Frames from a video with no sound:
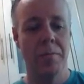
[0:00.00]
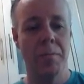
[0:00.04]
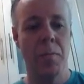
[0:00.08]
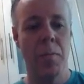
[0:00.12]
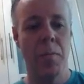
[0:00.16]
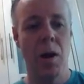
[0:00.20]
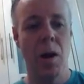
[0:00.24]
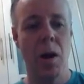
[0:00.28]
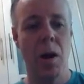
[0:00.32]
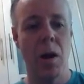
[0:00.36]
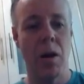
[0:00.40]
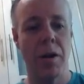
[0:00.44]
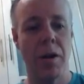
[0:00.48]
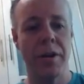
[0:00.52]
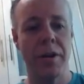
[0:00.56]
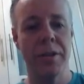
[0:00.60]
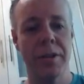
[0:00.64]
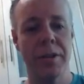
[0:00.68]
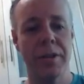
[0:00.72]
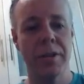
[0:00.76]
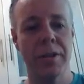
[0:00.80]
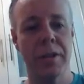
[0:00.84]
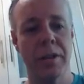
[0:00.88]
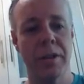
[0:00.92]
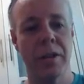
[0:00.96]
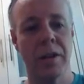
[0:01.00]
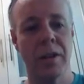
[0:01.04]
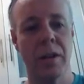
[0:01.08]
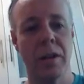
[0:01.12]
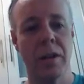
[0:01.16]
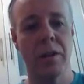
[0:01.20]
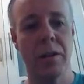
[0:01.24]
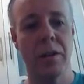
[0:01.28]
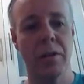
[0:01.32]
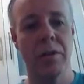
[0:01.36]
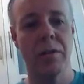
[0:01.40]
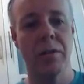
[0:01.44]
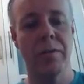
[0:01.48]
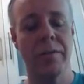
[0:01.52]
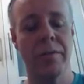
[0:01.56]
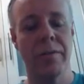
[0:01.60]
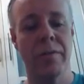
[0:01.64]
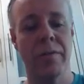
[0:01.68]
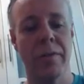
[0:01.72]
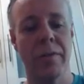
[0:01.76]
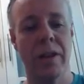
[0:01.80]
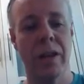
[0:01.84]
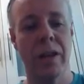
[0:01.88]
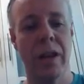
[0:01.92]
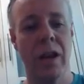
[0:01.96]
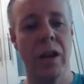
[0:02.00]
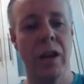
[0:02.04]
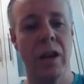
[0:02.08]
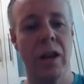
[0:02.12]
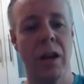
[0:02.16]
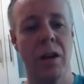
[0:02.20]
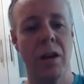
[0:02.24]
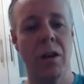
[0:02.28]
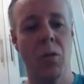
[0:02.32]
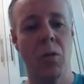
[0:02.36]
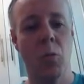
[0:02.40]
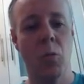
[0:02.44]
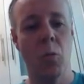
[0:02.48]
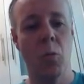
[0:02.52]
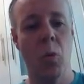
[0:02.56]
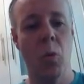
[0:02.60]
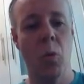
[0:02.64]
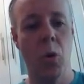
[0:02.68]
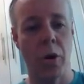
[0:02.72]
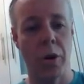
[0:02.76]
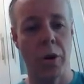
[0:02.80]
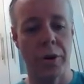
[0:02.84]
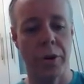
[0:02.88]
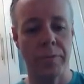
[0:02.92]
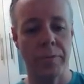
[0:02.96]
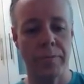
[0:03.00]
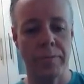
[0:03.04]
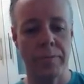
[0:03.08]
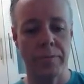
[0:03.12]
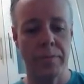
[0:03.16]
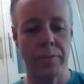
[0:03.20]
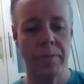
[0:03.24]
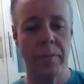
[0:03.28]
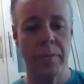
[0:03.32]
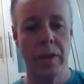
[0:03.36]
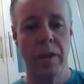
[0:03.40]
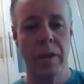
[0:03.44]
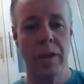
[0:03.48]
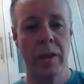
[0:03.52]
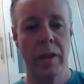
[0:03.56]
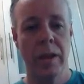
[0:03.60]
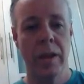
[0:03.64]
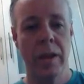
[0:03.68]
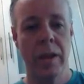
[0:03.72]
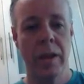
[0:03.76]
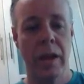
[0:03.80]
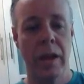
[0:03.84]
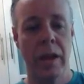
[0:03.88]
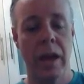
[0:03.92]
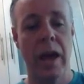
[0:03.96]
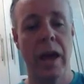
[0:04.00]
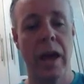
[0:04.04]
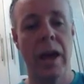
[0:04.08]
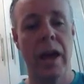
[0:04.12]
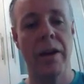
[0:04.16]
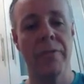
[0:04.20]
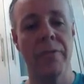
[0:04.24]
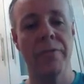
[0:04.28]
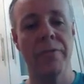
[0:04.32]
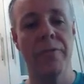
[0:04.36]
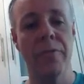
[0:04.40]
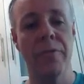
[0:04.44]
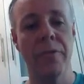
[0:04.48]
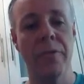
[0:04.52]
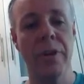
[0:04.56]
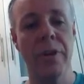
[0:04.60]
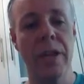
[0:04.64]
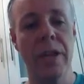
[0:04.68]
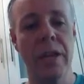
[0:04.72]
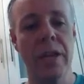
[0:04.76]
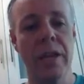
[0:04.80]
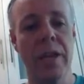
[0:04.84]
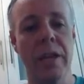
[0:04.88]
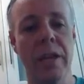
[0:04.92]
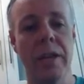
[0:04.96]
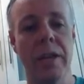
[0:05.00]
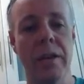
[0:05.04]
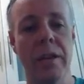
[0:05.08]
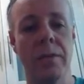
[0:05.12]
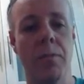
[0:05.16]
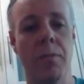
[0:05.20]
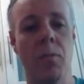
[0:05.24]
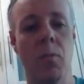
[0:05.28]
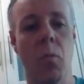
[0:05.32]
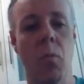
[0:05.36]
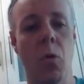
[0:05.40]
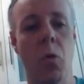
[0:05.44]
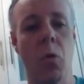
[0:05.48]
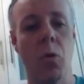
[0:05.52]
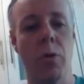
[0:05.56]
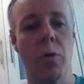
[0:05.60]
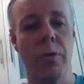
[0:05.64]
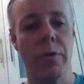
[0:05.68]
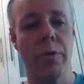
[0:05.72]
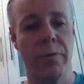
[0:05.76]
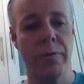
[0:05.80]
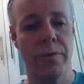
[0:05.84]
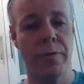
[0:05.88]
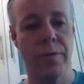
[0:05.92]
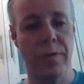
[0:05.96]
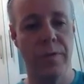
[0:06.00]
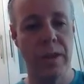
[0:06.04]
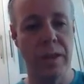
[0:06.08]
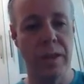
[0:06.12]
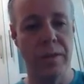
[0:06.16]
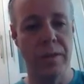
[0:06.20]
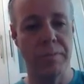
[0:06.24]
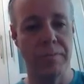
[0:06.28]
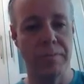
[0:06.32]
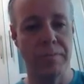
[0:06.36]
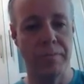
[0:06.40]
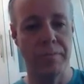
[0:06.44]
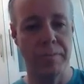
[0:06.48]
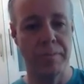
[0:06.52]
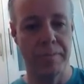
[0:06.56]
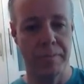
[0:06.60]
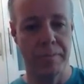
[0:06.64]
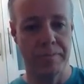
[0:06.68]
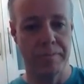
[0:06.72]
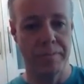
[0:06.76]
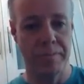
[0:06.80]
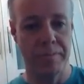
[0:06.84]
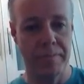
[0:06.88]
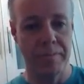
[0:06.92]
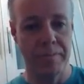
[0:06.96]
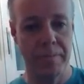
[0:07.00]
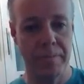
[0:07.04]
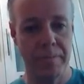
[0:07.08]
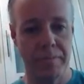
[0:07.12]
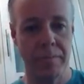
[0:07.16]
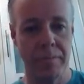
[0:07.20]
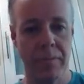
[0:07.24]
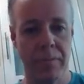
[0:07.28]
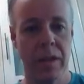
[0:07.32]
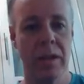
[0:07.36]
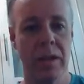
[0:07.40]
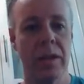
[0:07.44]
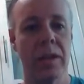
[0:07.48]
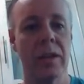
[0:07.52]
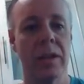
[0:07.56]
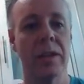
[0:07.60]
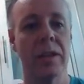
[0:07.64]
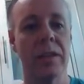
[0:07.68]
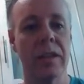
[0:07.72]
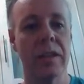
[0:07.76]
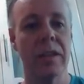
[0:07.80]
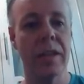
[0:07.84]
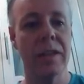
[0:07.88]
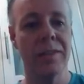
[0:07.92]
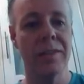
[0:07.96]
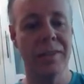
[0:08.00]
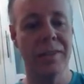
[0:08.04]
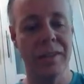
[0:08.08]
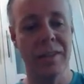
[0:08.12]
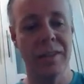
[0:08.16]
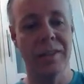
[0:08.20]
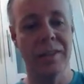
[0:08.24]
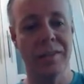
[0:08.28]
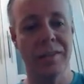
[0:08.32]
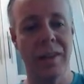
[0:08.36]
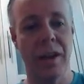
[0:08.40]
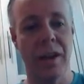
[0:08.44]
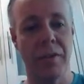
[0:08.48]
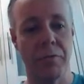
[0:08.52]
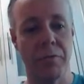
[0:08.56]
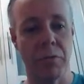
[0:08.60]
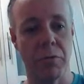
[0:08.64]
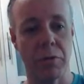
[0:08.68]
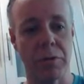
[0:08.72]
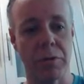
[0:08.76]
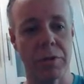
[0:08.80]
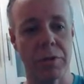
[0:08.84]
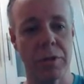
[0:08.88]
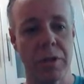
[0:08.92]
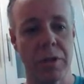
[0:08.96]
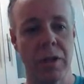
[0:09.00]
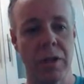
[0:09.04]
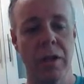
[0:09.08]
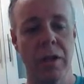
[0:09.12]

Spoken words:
part of a word. A free morpheme. This is a root.